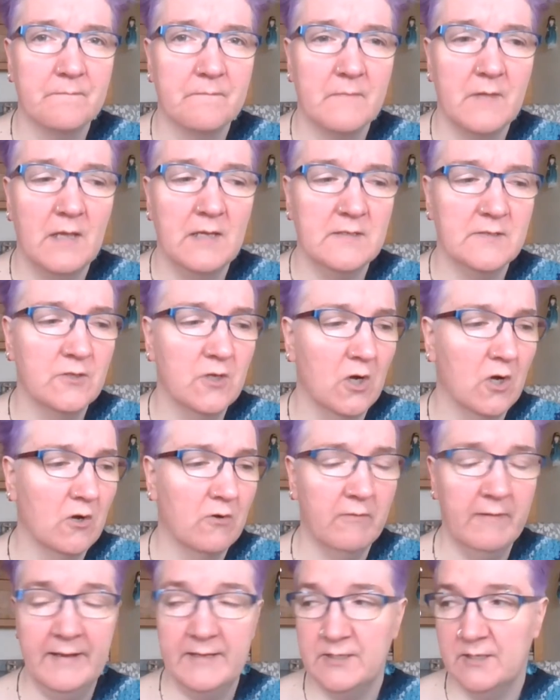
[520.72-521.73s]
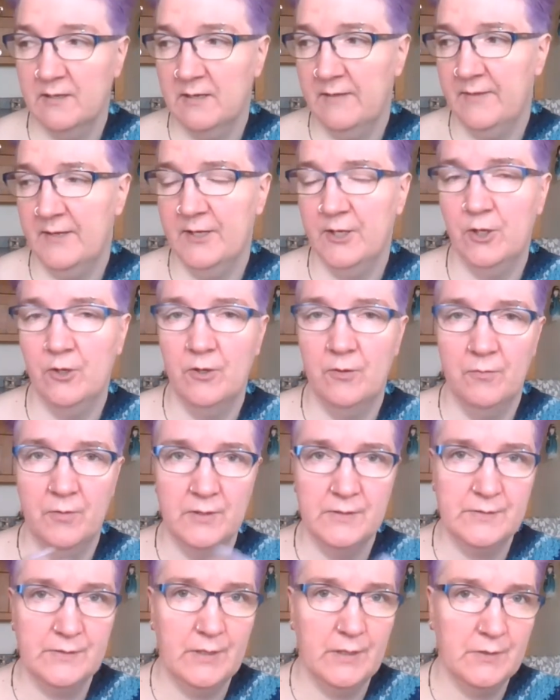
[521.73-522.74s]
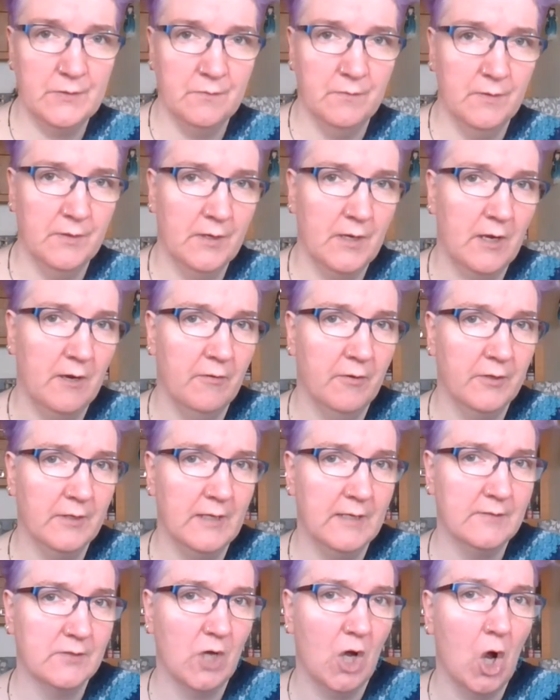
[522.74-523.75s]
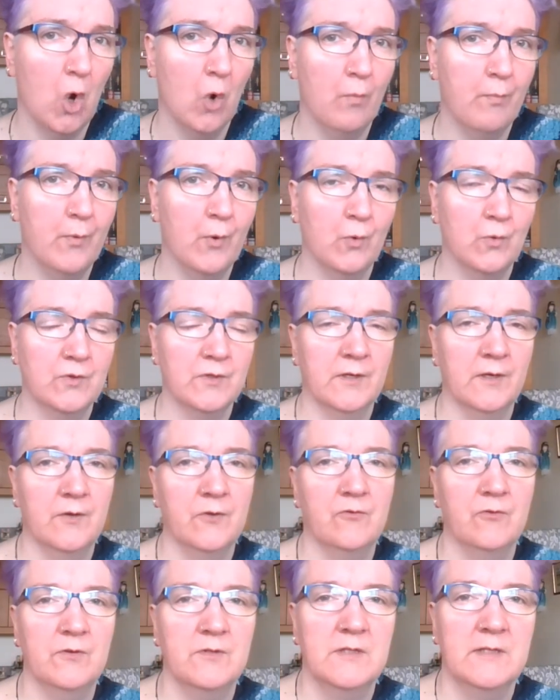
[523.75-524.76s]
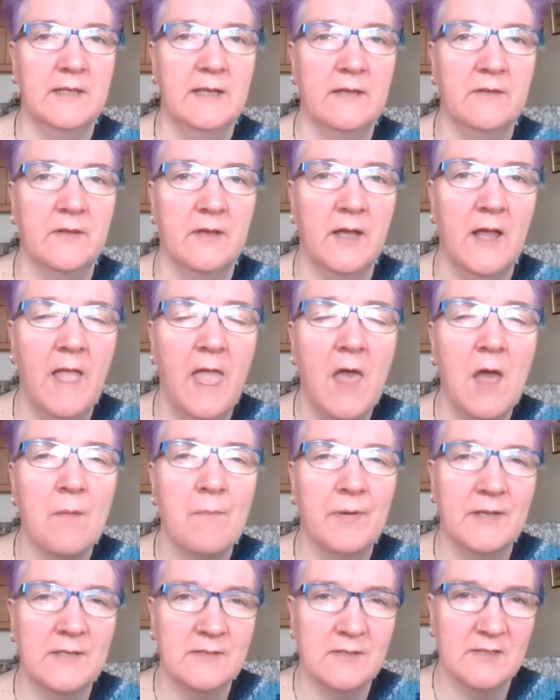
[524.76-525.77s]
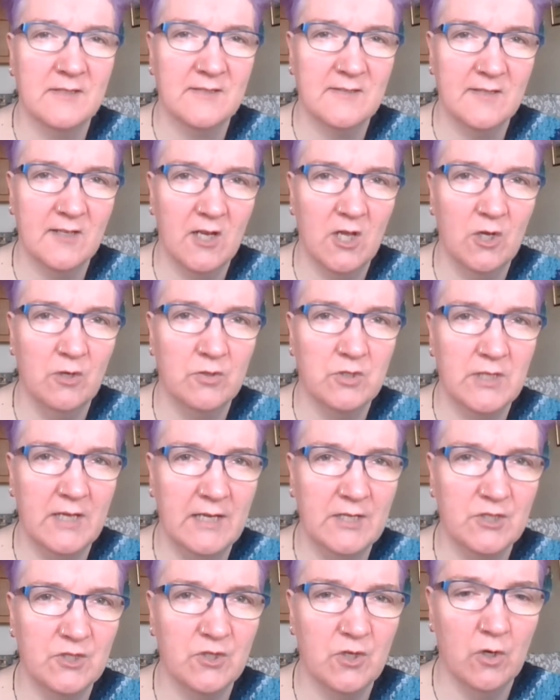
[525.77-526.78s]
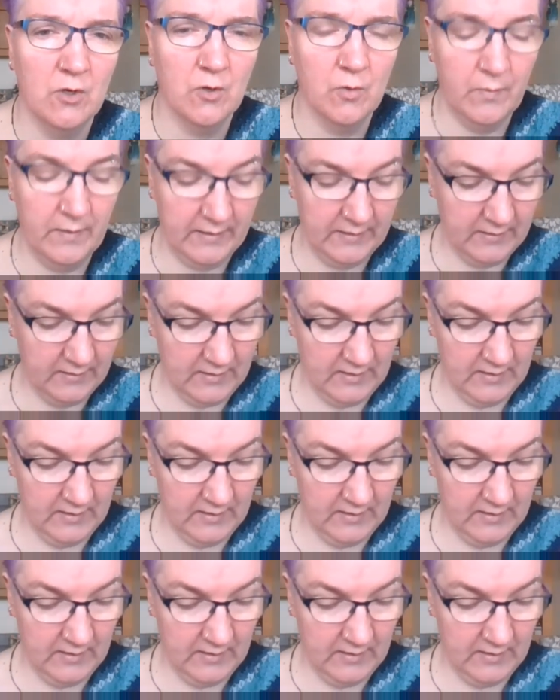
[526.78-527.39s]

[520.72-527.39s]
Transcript: it's not a gradient like the Lula, where it starts with one colour and takes a whole ball to go through to the other, but it's a slow change, not a quick